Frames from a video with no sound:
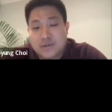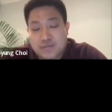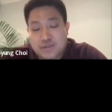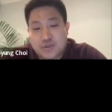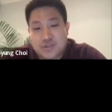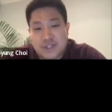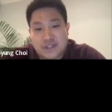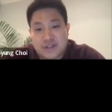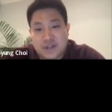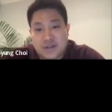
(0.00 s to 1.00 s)

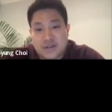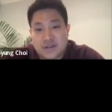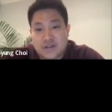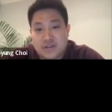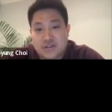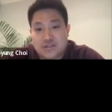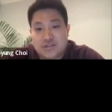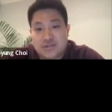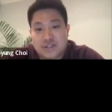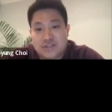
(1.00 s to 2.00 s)
producing
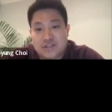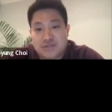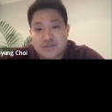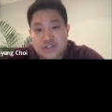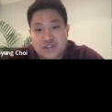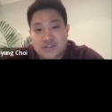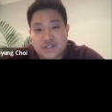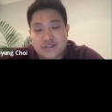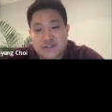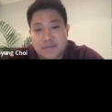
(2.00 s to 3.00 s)
gustatory secretions
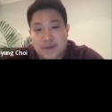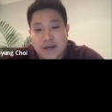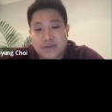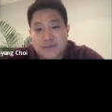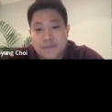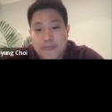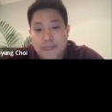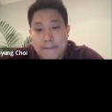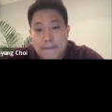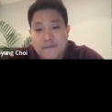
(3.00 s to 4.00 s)
into the mouth
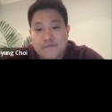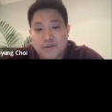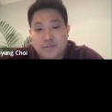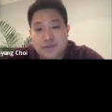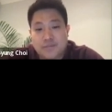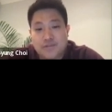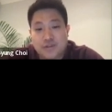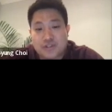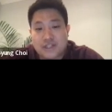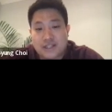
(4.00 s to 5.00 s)
from the
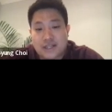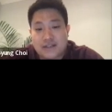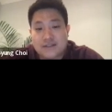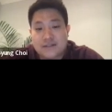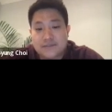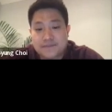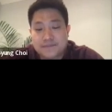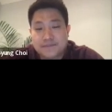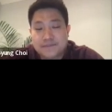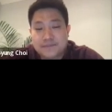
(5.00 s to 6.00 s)
parotid gland.
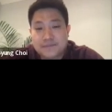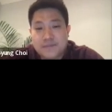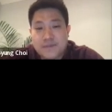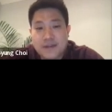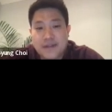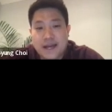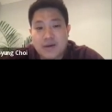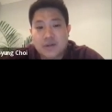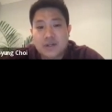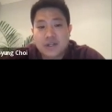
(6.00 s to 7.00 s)

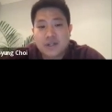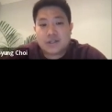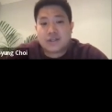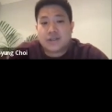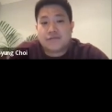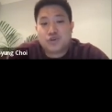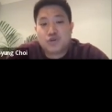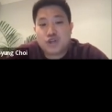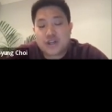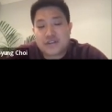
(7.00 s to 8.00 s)
Now, if you
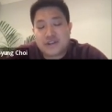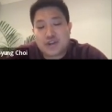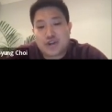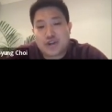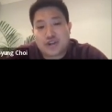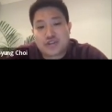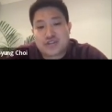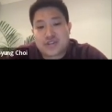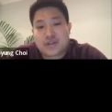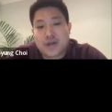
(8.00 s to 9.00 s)
look at the
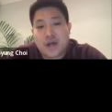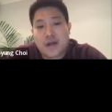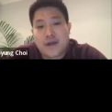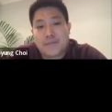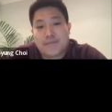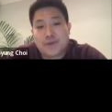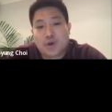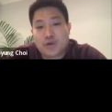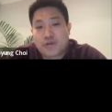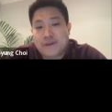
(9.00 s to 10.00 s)
others,
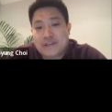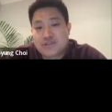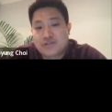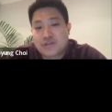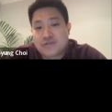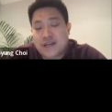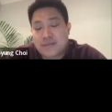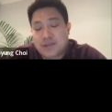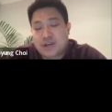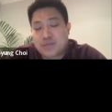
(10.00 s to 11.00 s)
although facial nerve
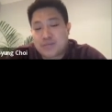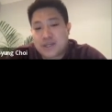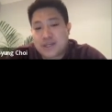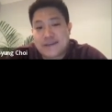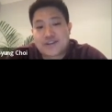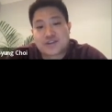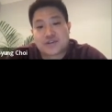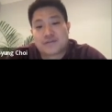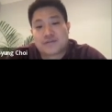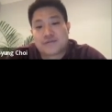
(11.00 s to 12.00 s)
can be a
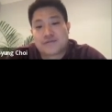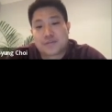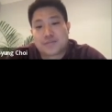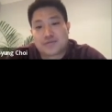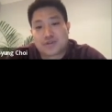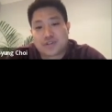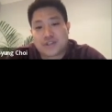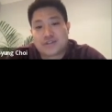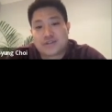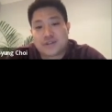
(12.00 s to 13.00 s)
complication from
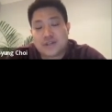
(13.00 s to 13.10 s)
parotid